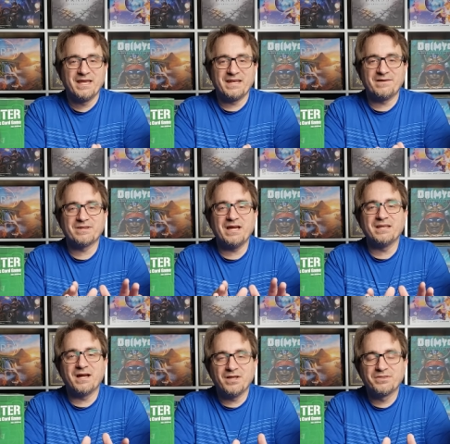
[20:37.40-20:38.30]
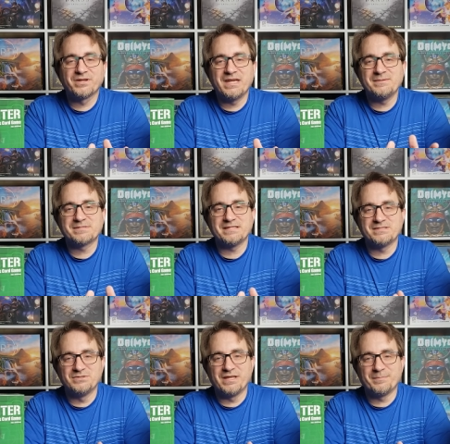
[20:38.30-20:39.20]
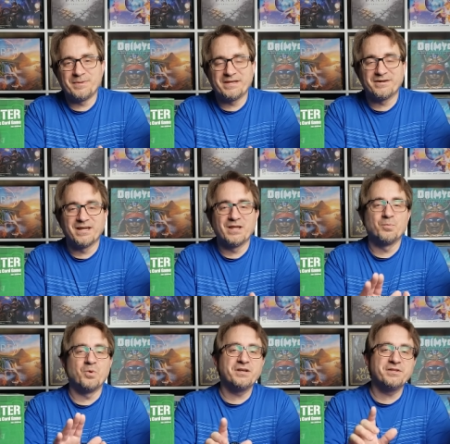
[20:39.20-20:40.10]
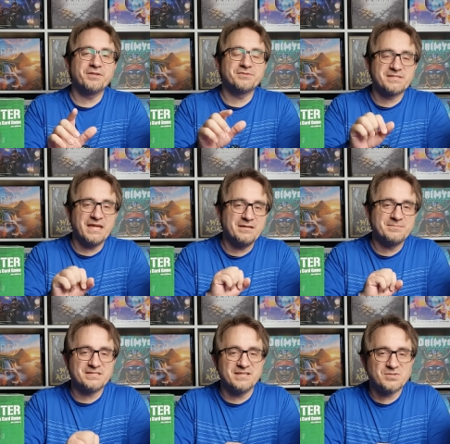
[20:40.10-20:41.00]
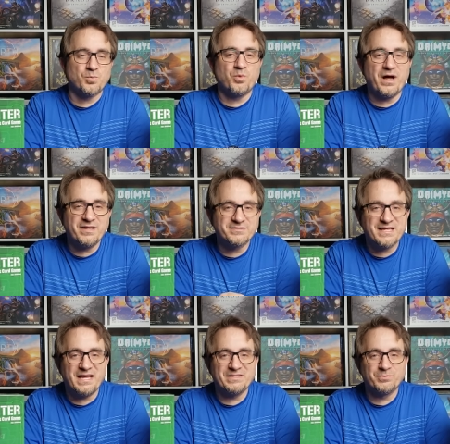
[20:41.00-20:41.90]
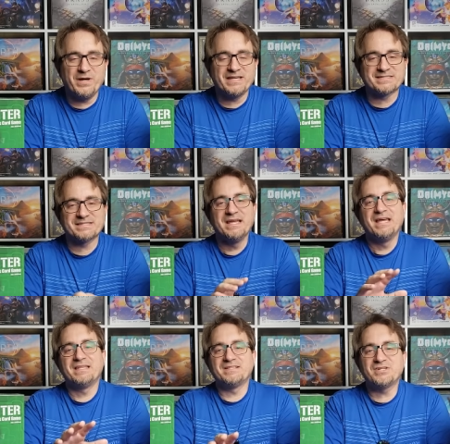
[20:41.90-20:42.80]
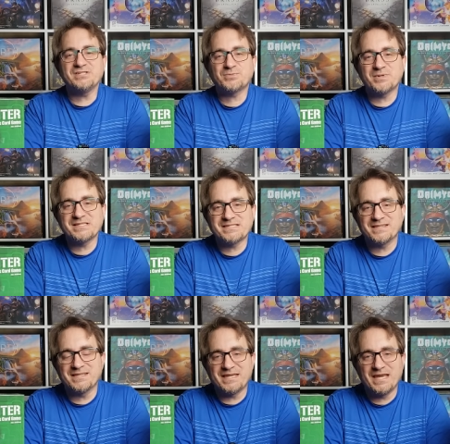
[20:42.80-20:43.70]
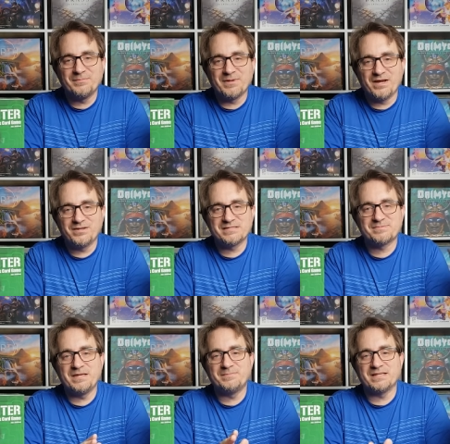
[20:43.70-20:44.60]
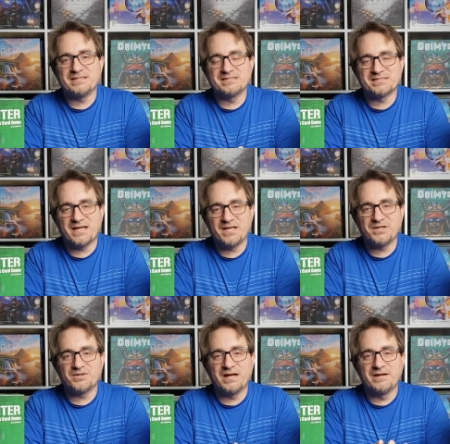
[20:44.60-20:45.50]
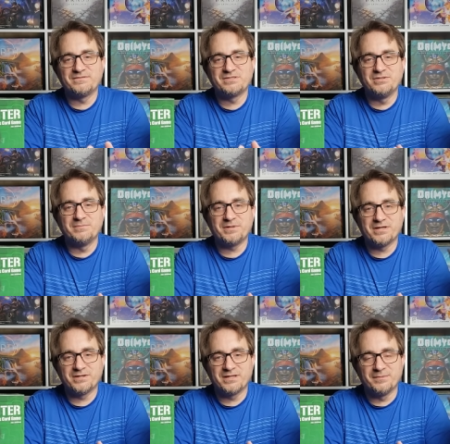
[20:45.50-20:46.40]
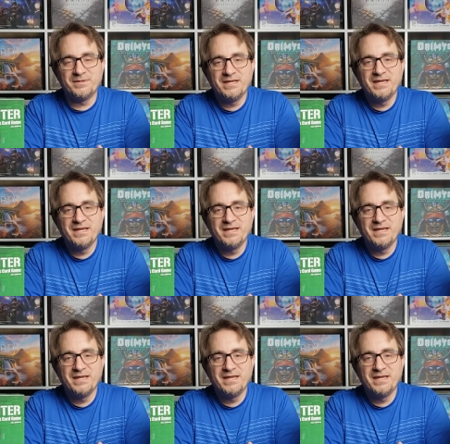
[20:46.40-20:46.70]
And I've got other games that do that better. And one of those games is Wild Tiled West that just recently came out. is made by the designer of Dune Imperium.